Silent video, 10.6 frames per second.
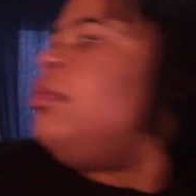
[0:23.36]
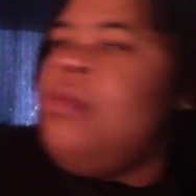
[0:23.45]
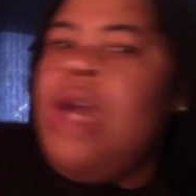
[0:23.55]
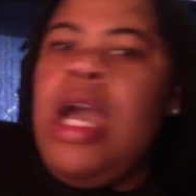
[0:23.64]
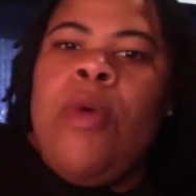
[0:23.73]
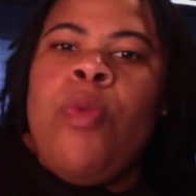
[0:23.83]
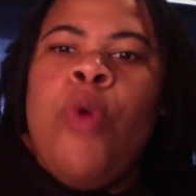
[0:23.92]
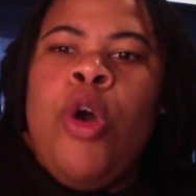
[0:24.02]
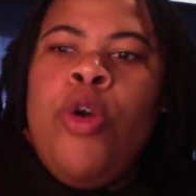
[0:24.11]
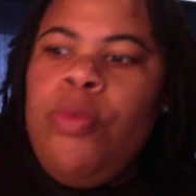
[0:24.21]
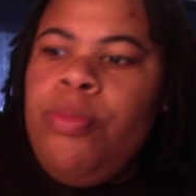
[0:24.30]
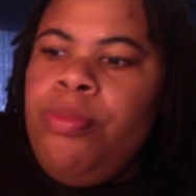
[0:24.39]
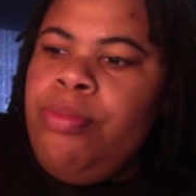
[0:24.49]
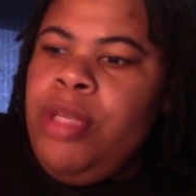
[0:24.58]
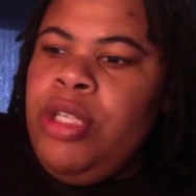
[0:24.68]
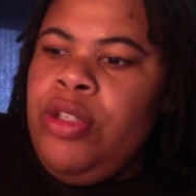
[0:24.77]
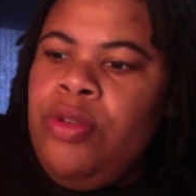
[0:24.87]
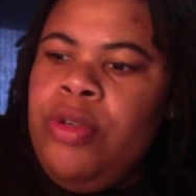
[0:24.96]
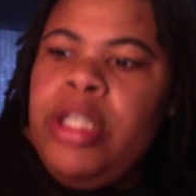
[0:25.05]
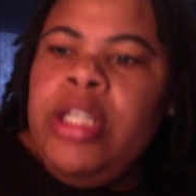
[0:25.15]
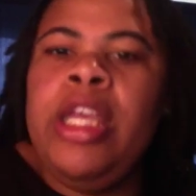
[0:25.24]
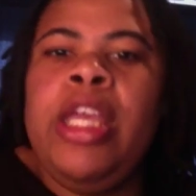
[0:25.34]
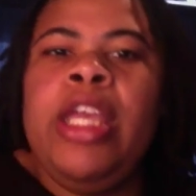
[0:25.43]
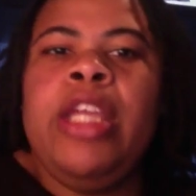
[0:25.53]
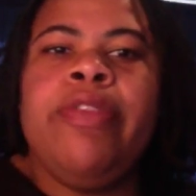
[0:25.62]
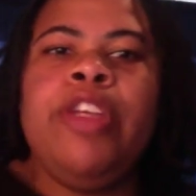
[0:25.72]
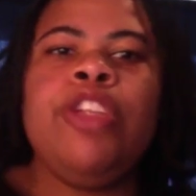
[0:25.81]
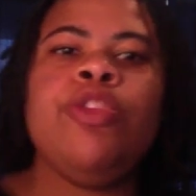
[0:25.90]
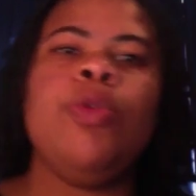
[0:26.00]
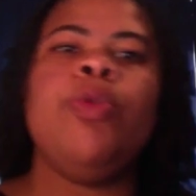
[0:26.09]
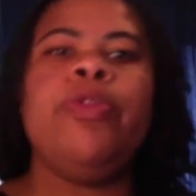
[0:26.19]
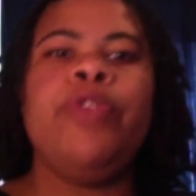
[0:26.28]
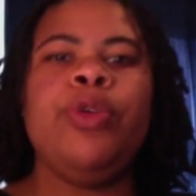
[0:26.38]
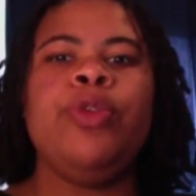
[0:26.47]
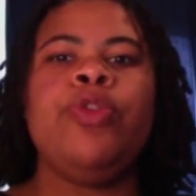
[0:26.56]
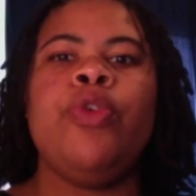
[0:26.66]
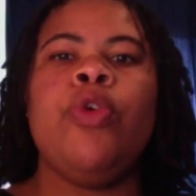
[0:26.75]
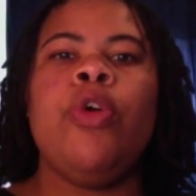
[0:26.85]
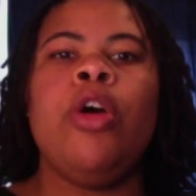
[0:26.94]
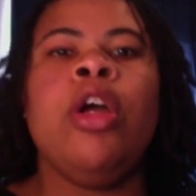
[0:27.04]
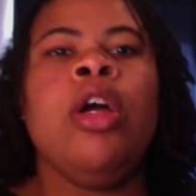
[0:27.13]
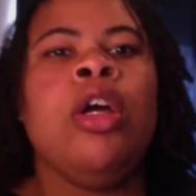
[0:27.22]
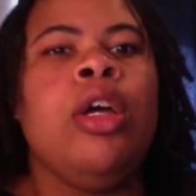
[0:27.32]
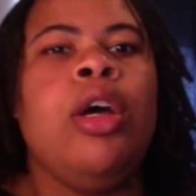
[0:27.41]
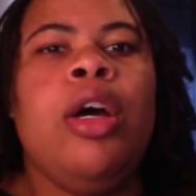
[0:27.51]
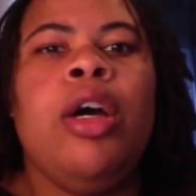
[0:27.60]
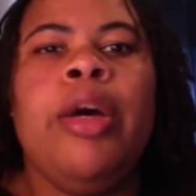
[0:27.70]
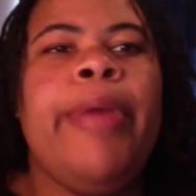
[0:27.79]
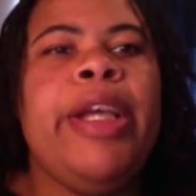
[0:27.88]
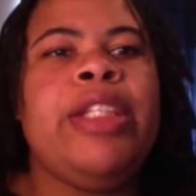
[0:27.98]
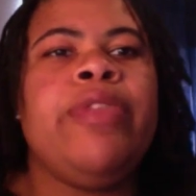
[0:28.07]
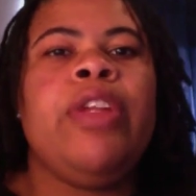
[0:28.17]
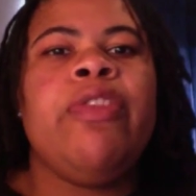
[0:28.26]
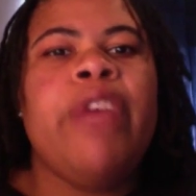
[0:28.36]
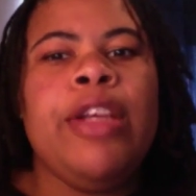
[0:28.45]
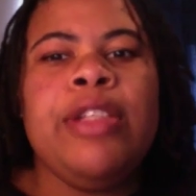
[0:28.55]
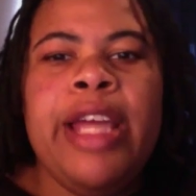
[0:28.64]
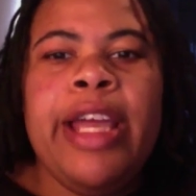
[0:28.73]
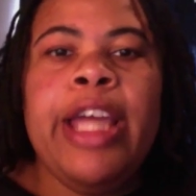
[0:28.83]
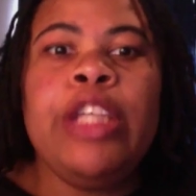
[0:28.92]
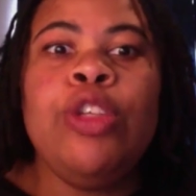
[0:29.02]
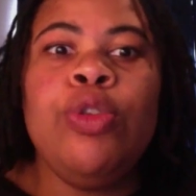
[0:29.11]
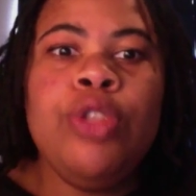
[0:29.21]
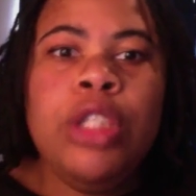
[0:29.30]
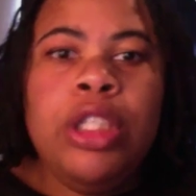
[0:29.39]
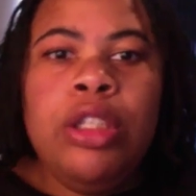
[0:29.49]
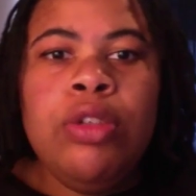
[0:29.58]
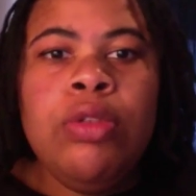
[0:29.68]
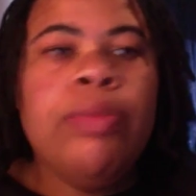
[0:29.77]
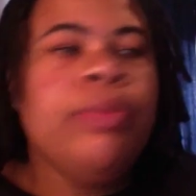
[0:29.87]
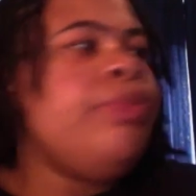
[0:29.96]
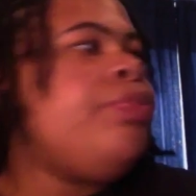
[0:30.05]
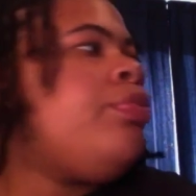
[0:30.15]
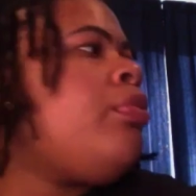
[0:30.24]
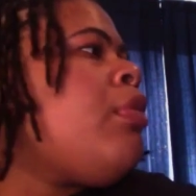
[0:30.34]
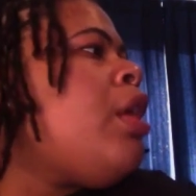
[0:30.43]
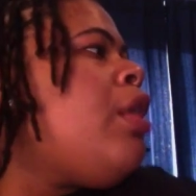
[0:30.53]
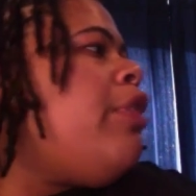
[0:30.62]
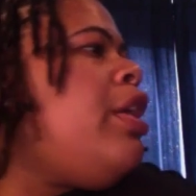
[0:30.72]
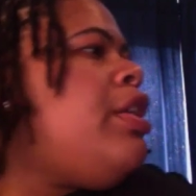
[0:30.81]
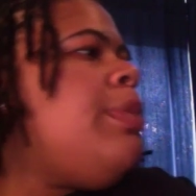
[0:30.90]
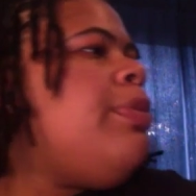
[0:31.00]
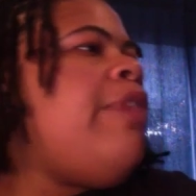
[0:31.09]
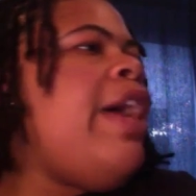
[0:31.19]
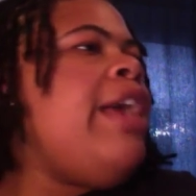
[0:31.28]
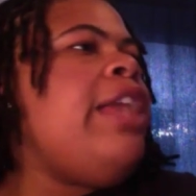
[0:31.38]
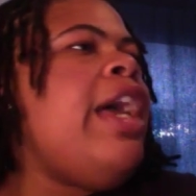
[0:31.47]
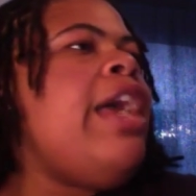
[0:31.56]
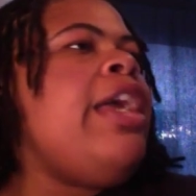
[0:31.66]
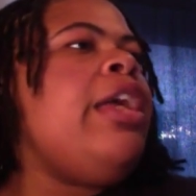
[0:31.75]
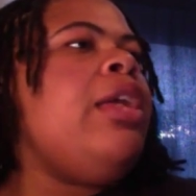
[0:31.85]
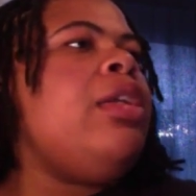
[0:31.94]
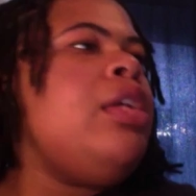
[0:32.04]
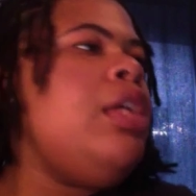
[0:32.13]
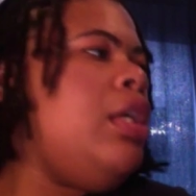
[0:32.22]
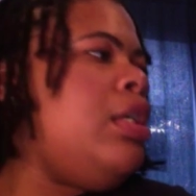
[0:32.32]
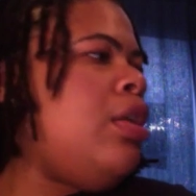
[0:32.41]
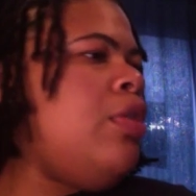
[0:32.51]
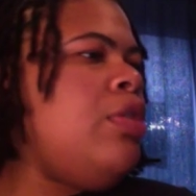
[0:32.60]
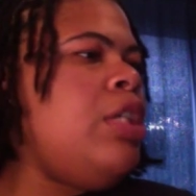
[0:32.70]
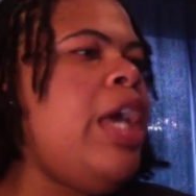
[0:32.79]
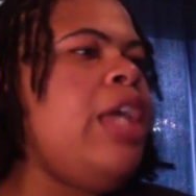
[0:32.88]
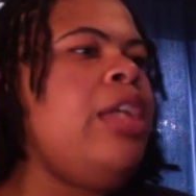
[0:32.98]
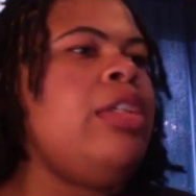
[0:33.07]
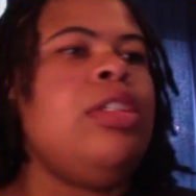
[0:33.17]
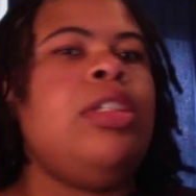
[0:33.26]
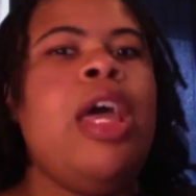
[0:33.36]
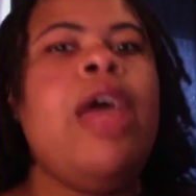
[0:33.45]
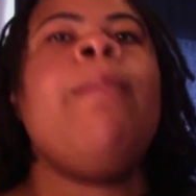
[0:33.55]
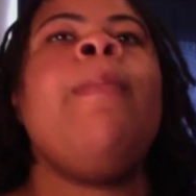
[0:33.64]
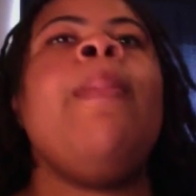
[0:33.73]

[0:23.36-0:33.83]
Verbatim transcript: I won't be doing individual reviews for uh, Braxton Family Values like I usually do for the simple fact that, and it's no shade, it's just that